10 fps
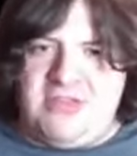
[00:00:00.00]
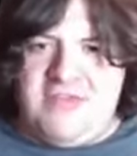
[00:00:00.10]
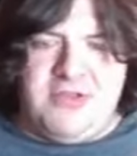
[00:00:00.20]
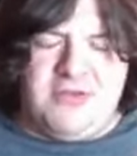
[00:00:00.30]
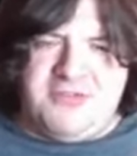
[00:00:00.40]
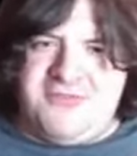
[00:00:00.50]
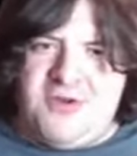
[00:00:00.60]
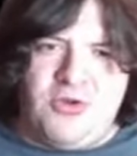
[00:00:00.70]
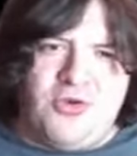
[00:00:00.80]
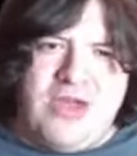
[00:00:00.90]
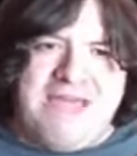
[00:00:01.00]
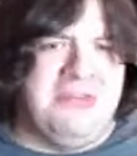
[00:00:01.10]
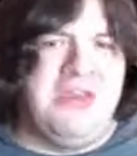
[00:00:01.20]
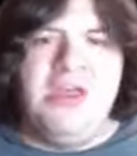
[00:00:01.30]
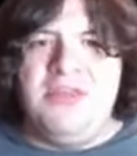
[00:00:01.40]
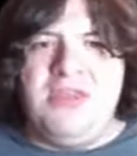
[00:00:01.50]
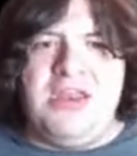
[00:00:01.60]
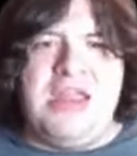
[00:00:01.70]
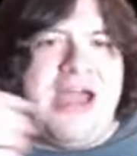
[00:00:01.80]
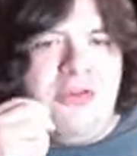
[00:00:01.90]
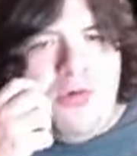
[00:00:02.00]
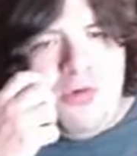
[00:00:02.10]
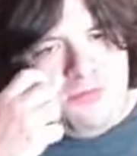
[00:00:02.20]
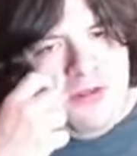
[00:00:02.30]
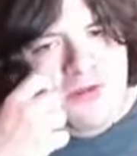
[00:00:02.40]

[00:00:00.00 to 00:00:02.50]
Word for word: if, if there's a photograph then yeah you won't be